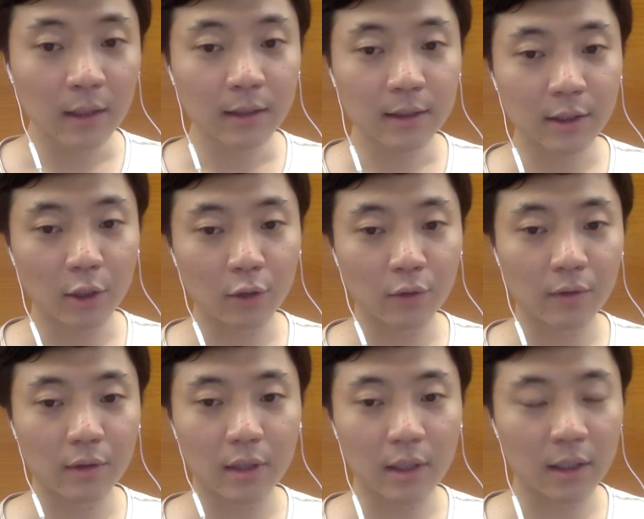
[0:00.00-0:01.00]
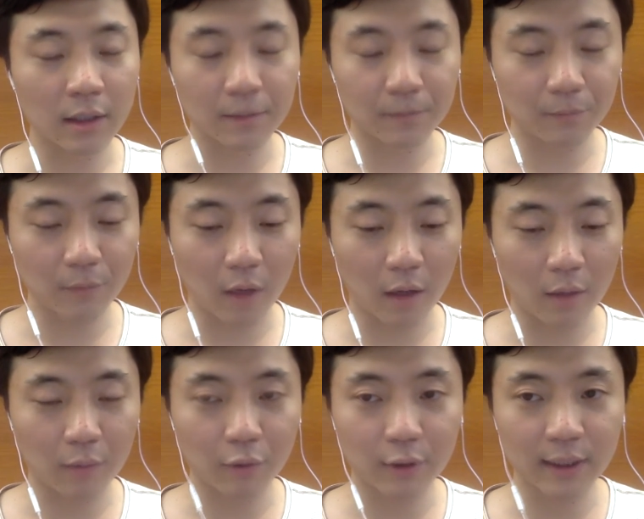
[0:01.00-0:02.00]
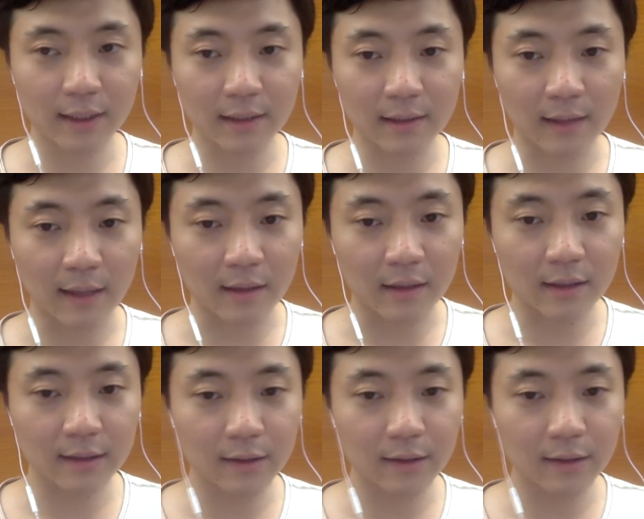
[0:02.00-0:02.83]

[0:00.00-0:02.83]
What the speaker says: So the process is like this.